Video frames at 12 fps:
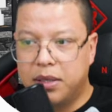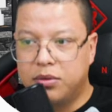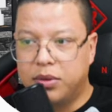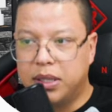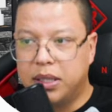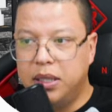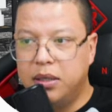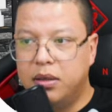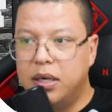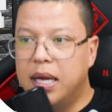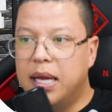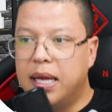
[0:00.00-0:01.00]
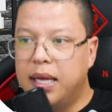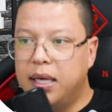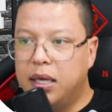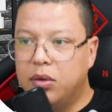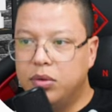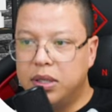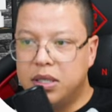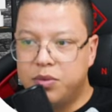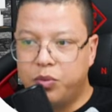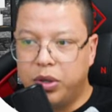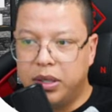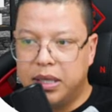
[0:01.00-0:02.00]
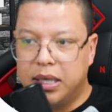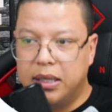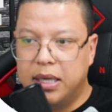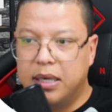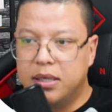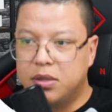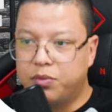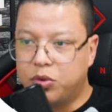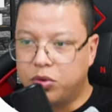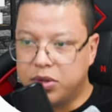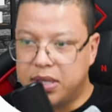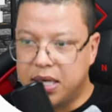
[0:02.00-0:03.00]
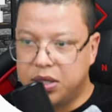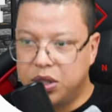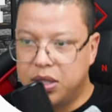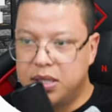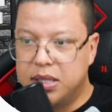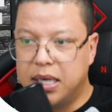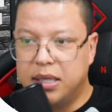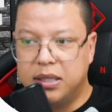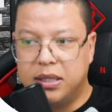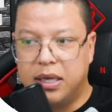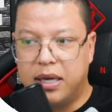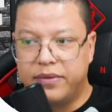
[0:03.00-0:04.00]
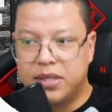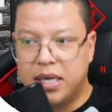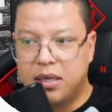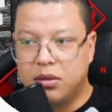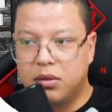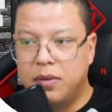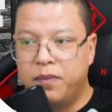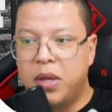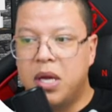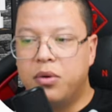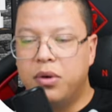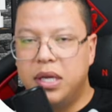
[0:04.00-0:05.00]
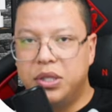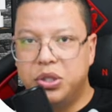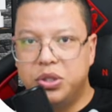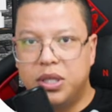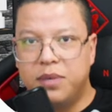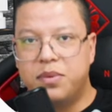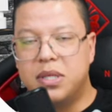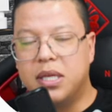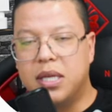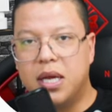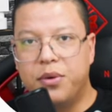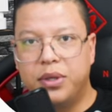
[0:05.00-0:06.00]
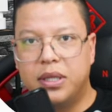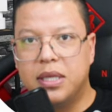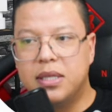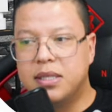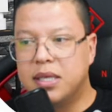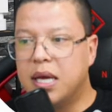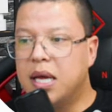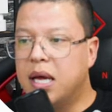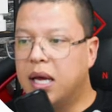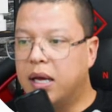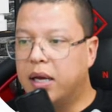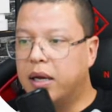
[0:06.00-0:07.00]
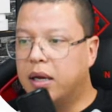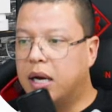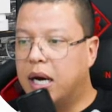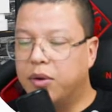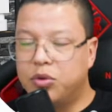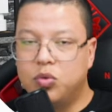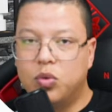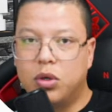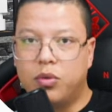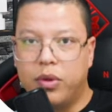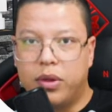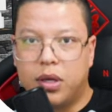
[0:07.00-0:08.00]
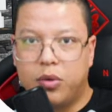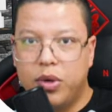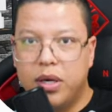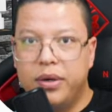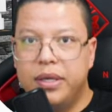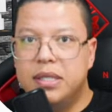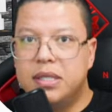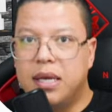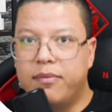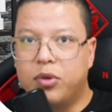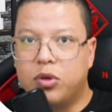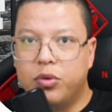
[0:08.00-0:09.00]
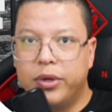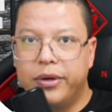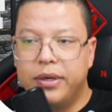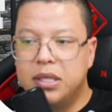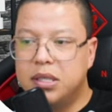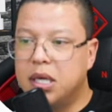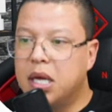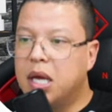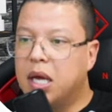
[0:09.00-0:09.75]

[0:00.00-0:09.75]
part right here, including Spring Data, transactions, entity lifecycle, relationships, inheritance, how to work with queries, named queries,